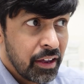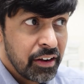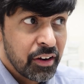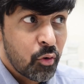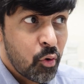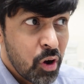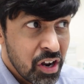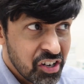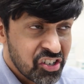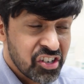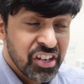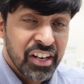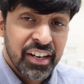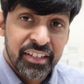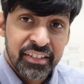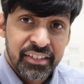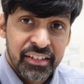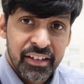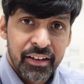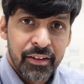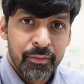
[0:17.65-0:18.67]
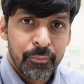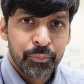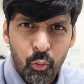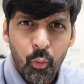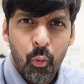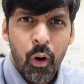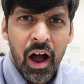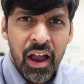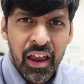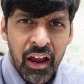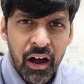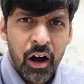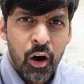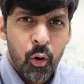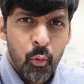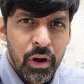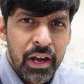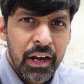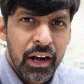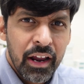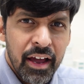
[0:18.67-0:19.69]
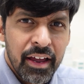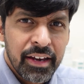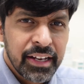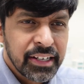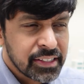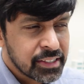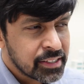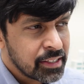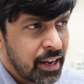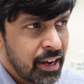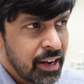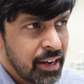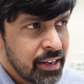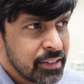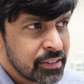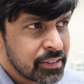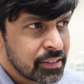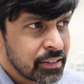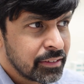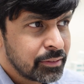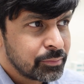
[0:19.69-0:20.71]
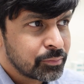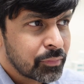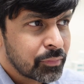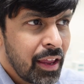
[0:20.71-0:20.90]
And the question is, why are we learning science?